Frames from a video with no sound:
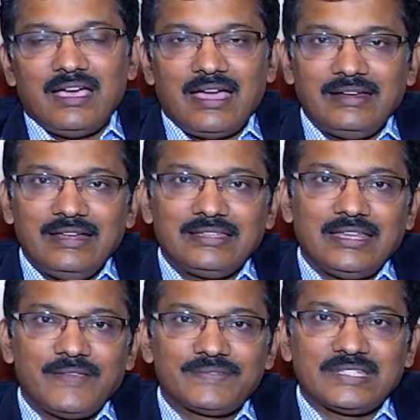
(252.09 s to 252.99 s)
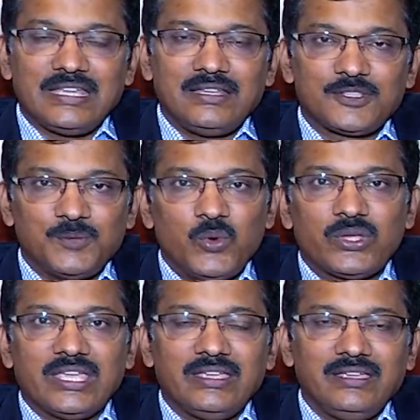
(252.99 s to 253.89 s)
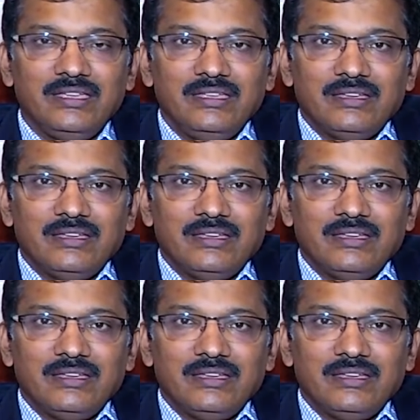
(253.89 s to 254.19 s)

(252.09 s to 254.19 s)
unhealthy lifestyle, smoking,